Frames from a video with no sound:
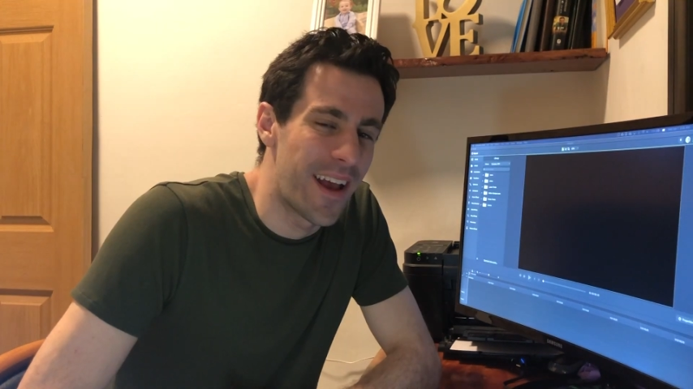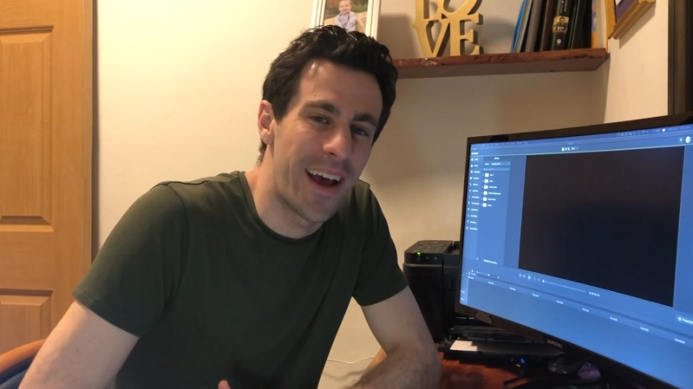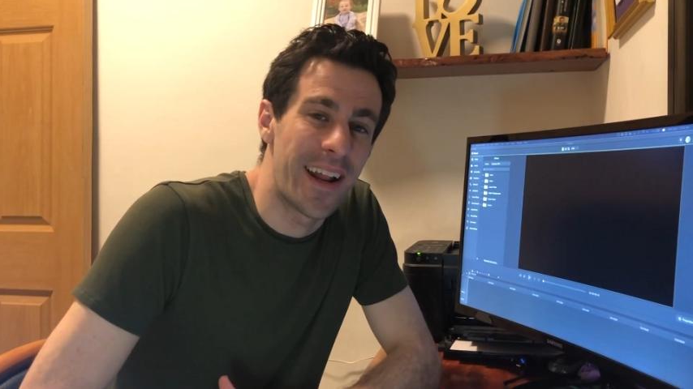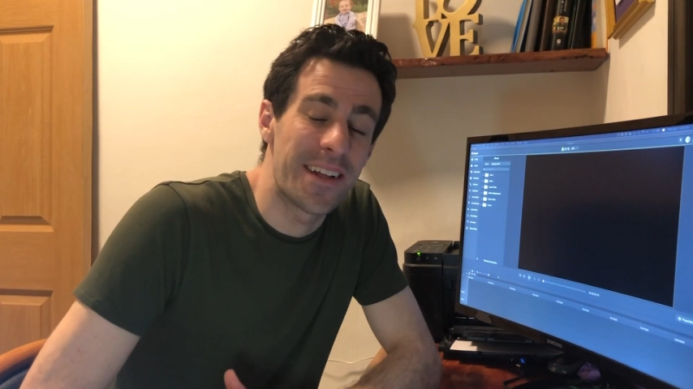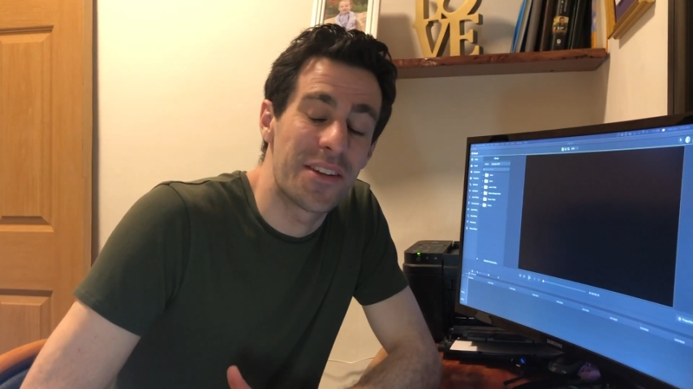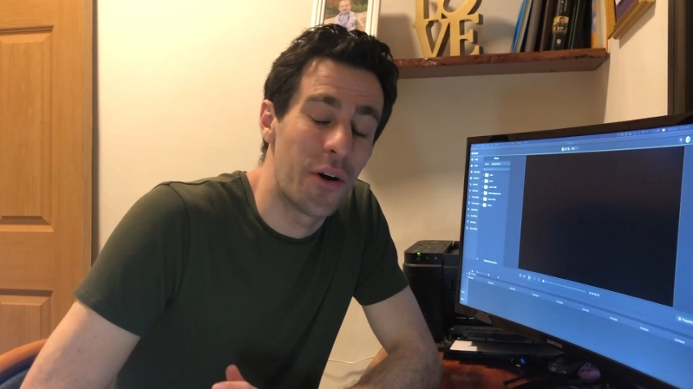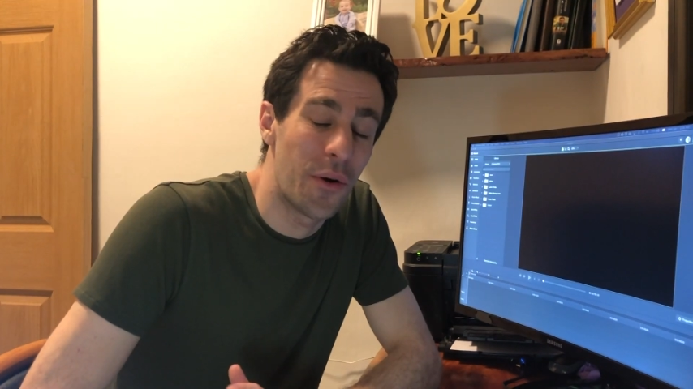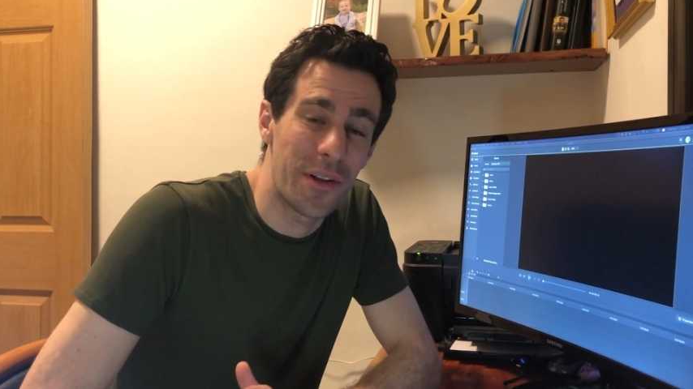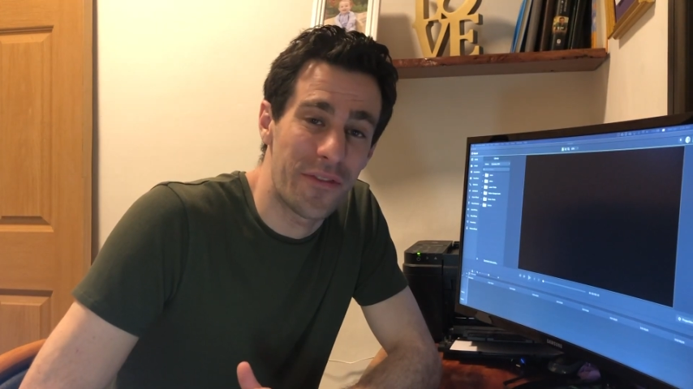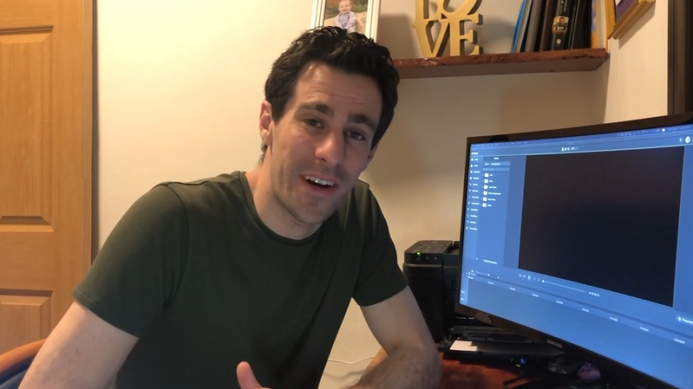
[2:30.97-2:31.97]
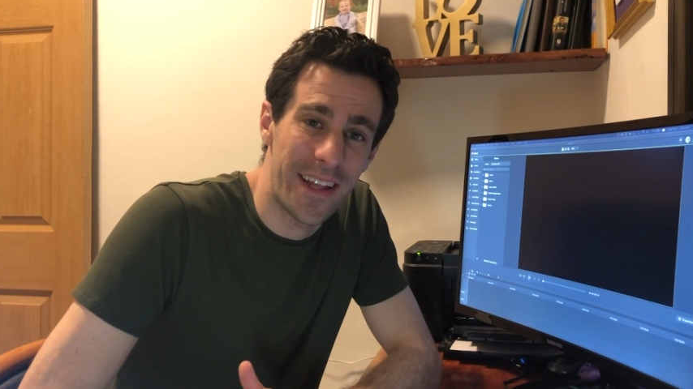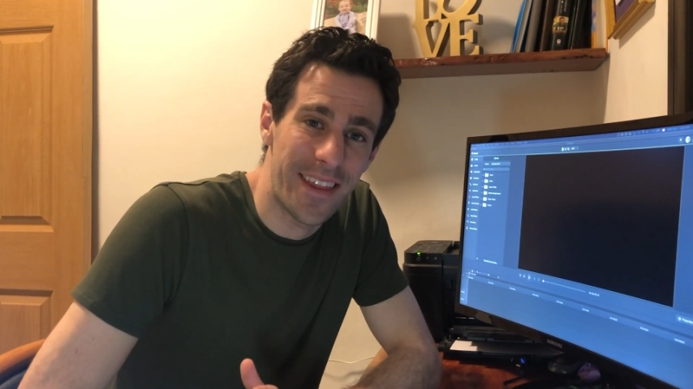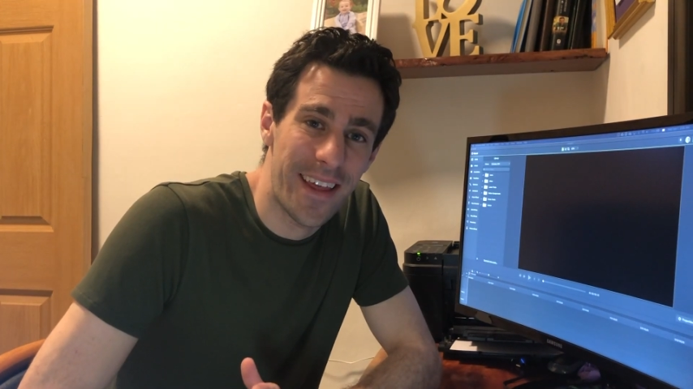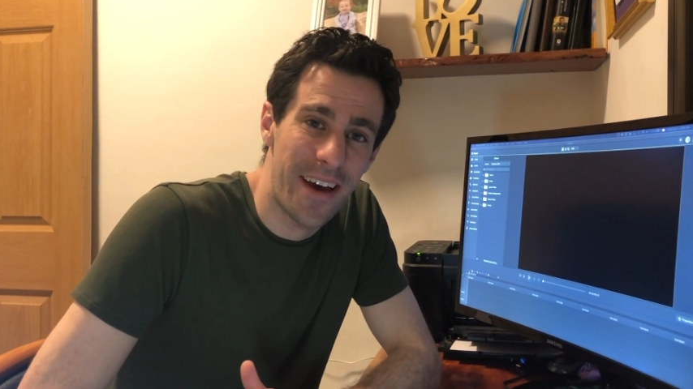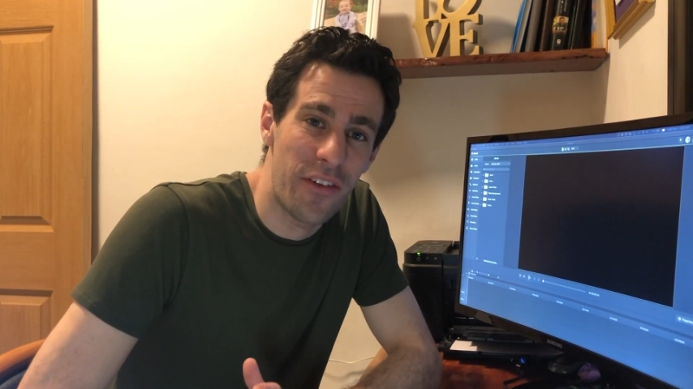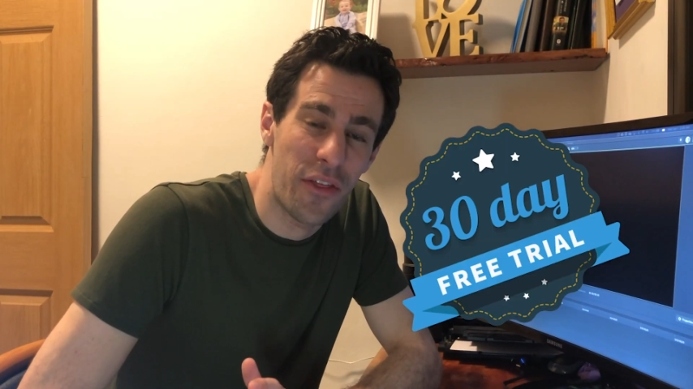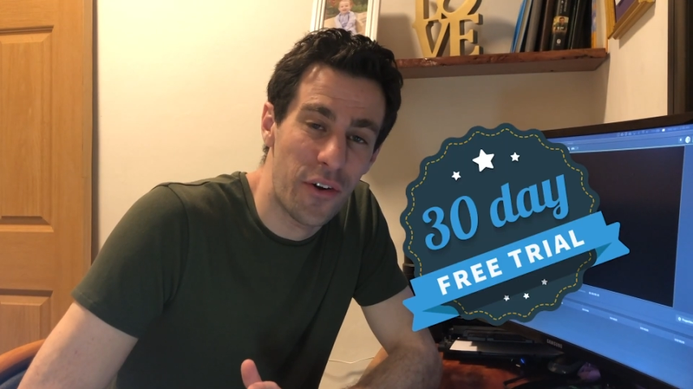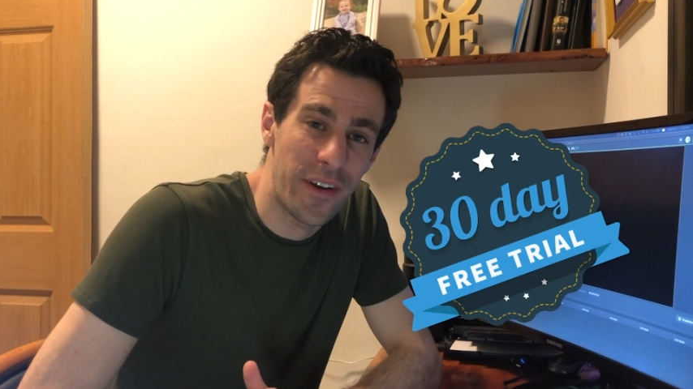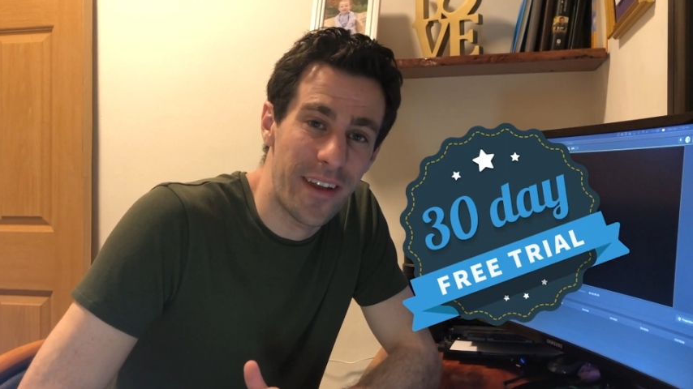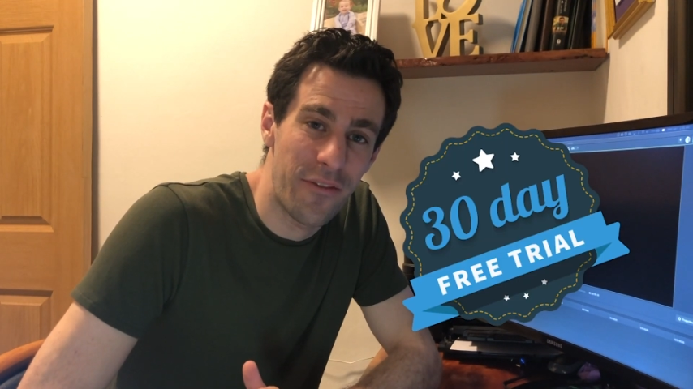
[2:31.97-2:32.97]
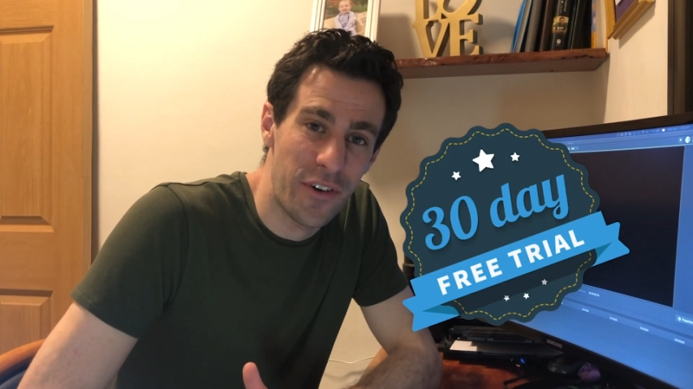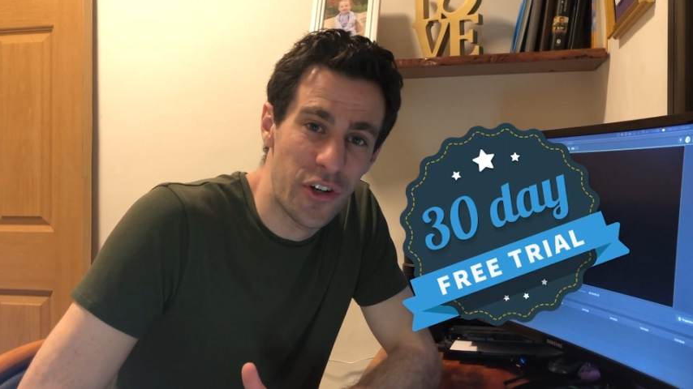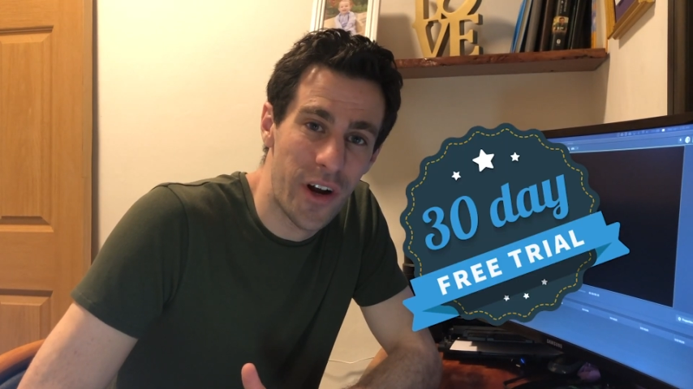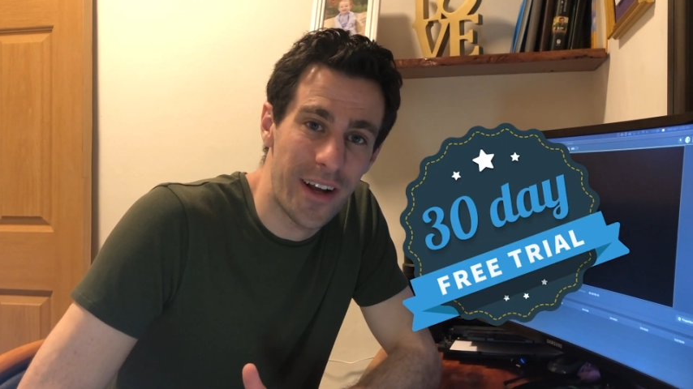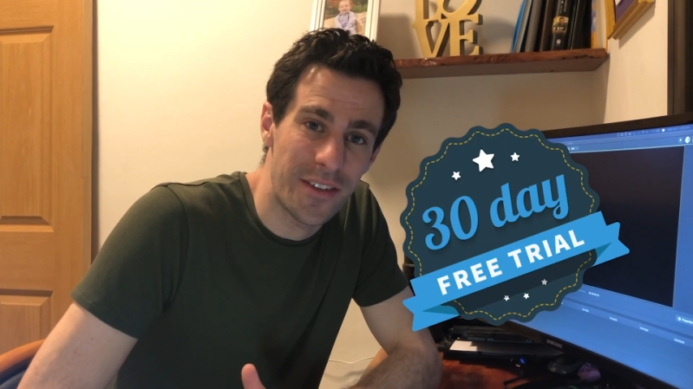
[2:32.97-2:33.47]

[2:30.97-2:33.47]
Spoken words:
And I totally forgot that they have a 30-day free trial,